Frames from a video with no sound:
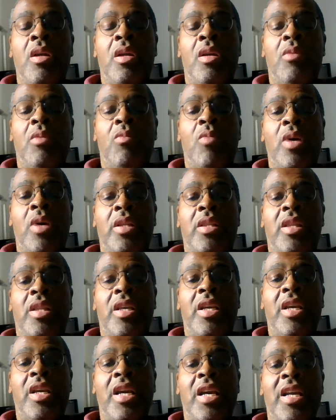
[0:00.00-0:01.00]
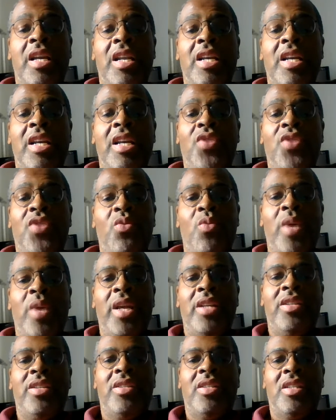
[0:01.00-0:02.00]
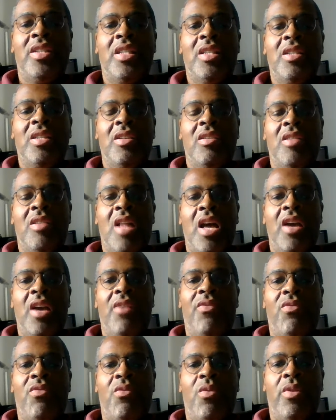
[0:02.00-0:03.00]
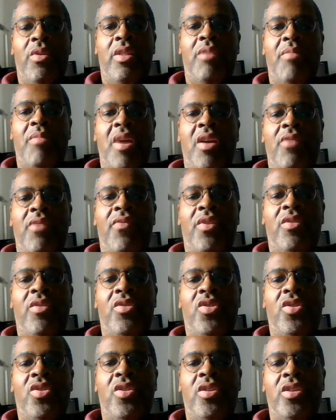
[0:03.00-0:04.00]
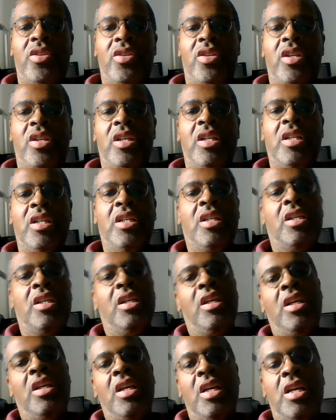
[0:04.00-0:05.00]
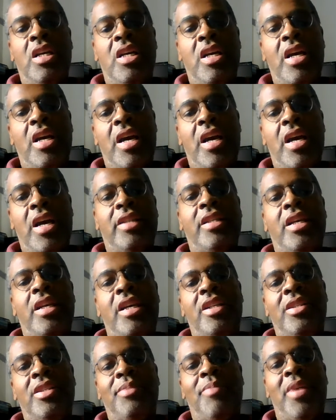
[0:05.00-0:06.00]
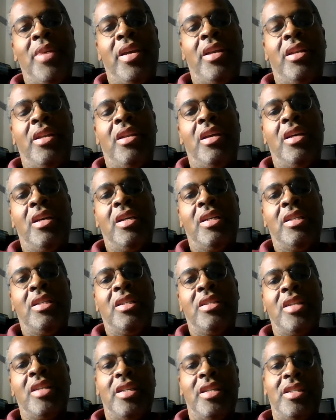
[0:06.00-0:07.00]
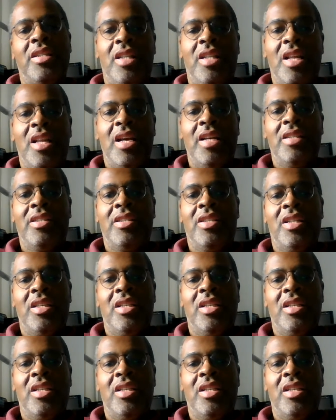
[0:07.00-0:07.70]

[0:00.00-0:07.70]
what the next few weeks look like for the Mountain View Church, as has been discussed in the last